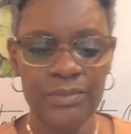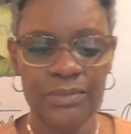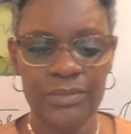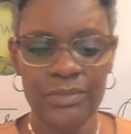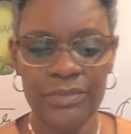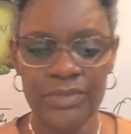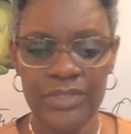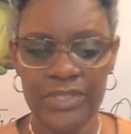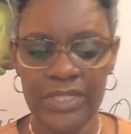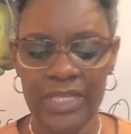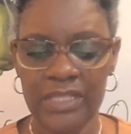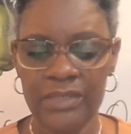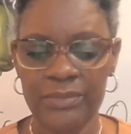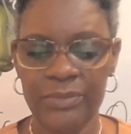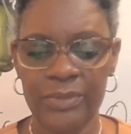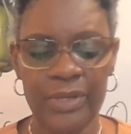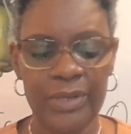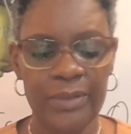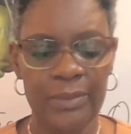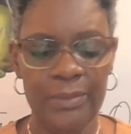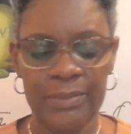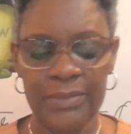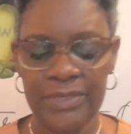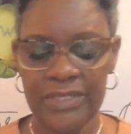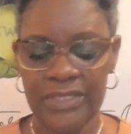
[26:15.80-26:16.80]

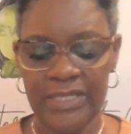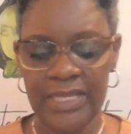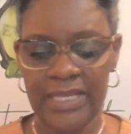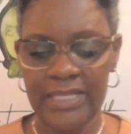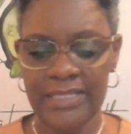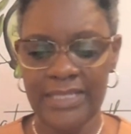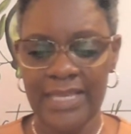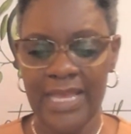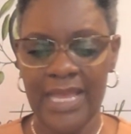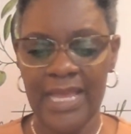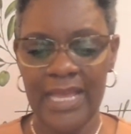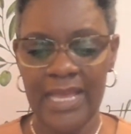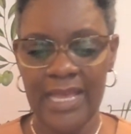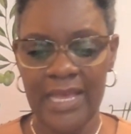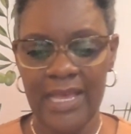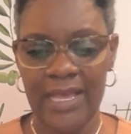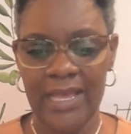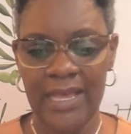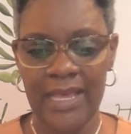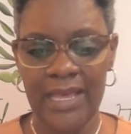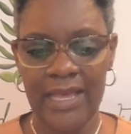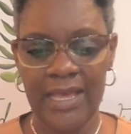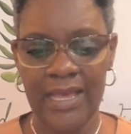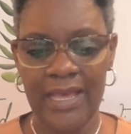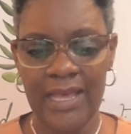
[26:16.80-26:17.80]
celebrate mistakes
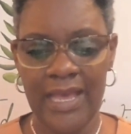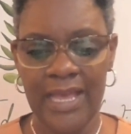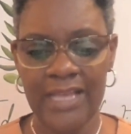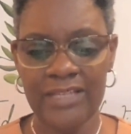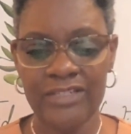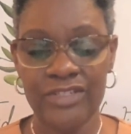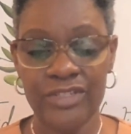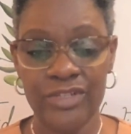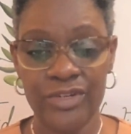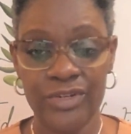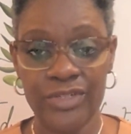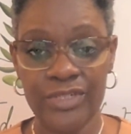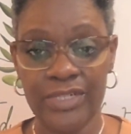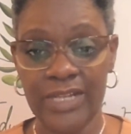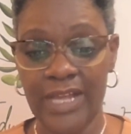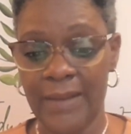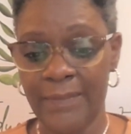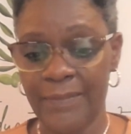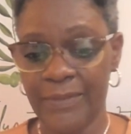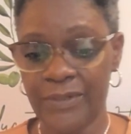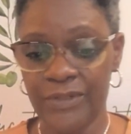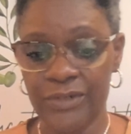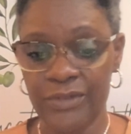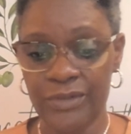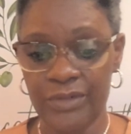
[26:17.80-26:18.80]
as learning
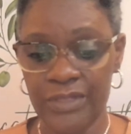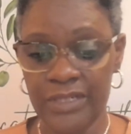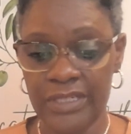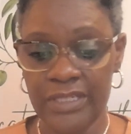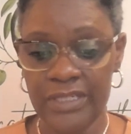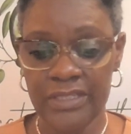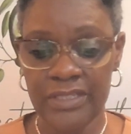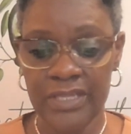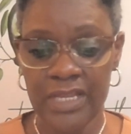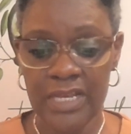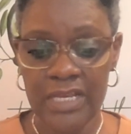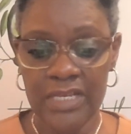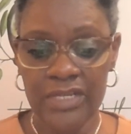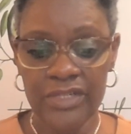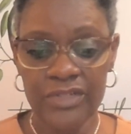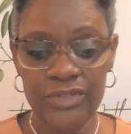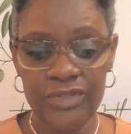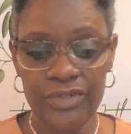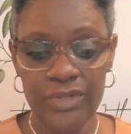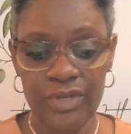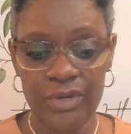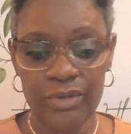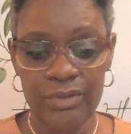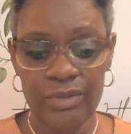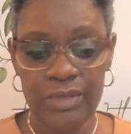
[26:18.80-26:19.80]
opportunities,
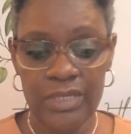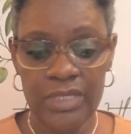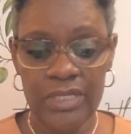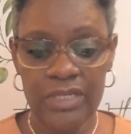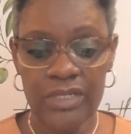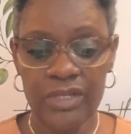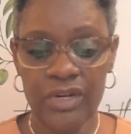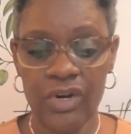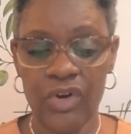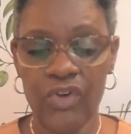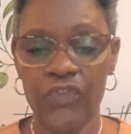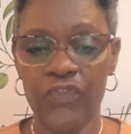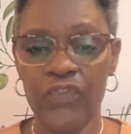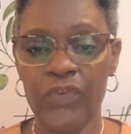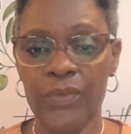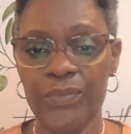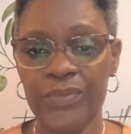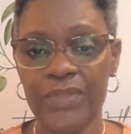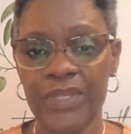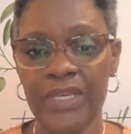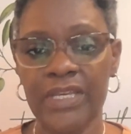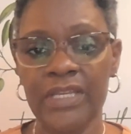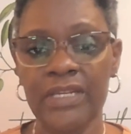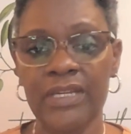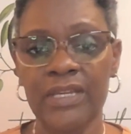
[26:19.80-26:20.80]
go from
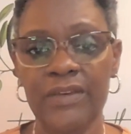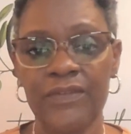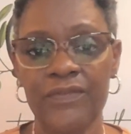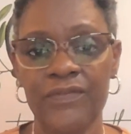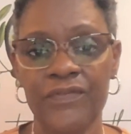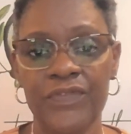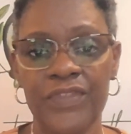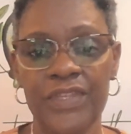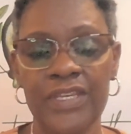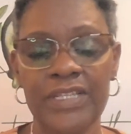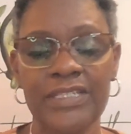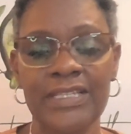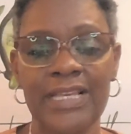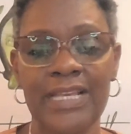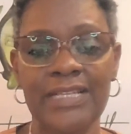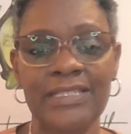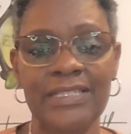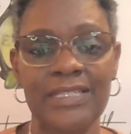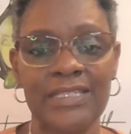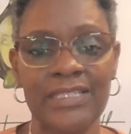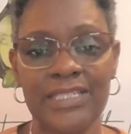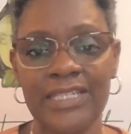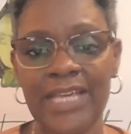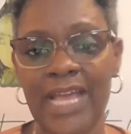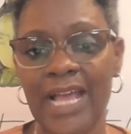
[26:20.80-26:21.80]
thinking of things as
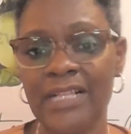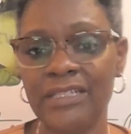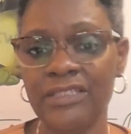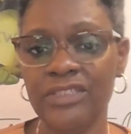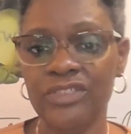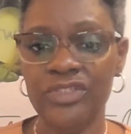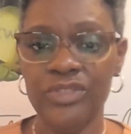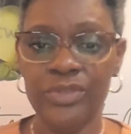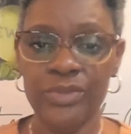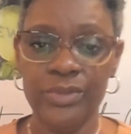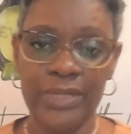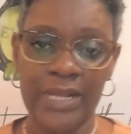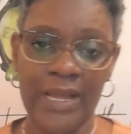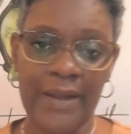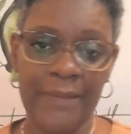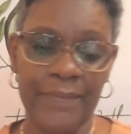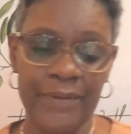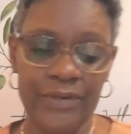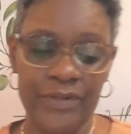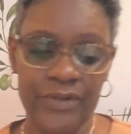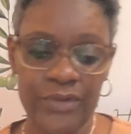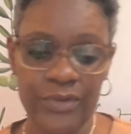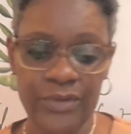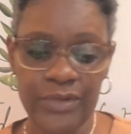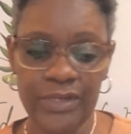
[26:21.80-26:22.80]
a challenge to an
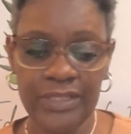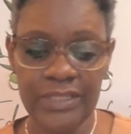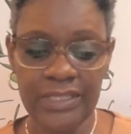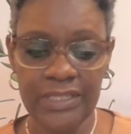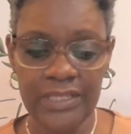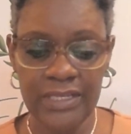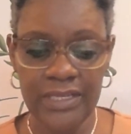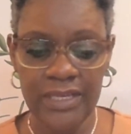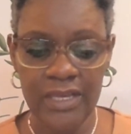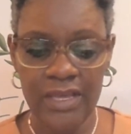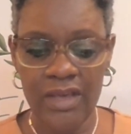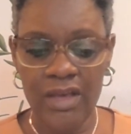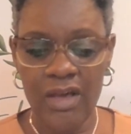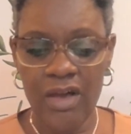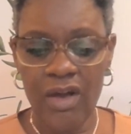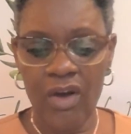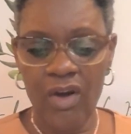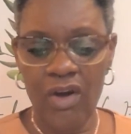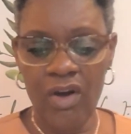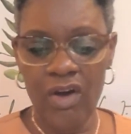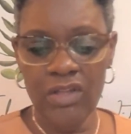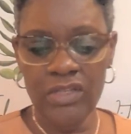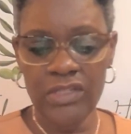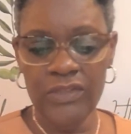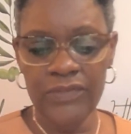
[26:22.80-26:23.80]
opportunity,
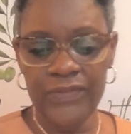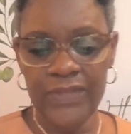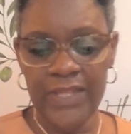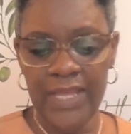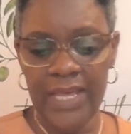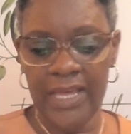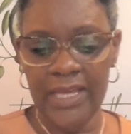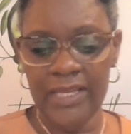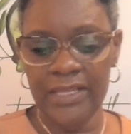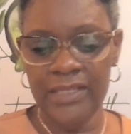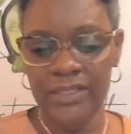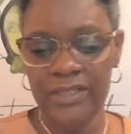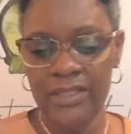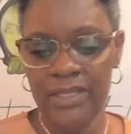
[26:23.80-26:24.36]
all of that.